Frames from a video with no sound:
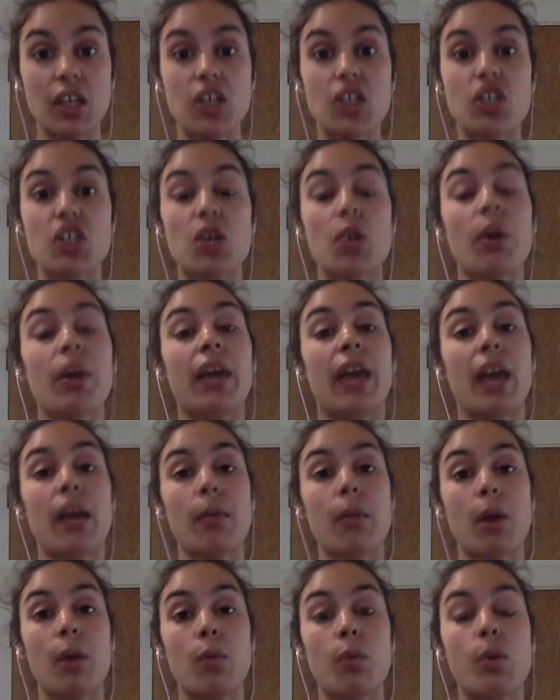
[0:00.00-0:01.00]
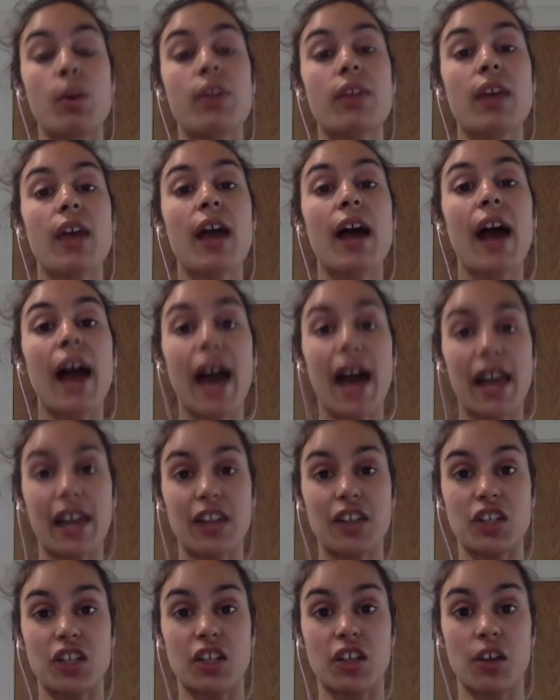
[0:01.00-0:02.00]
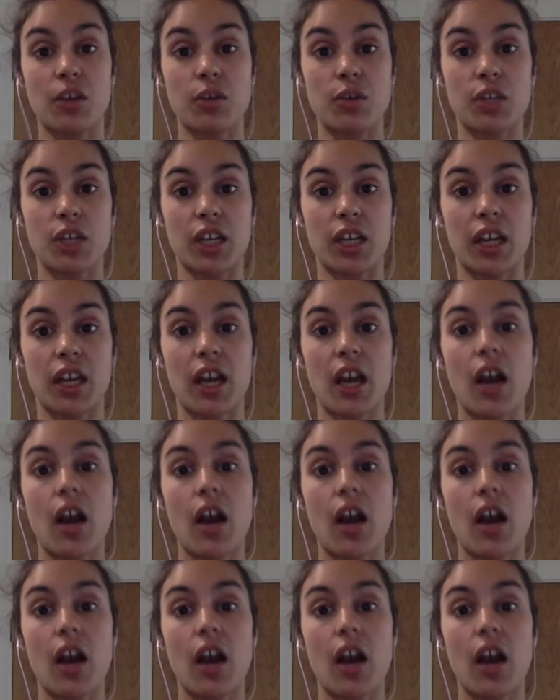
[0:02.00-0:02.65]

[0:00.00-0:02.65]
So I came up with allergy coaching,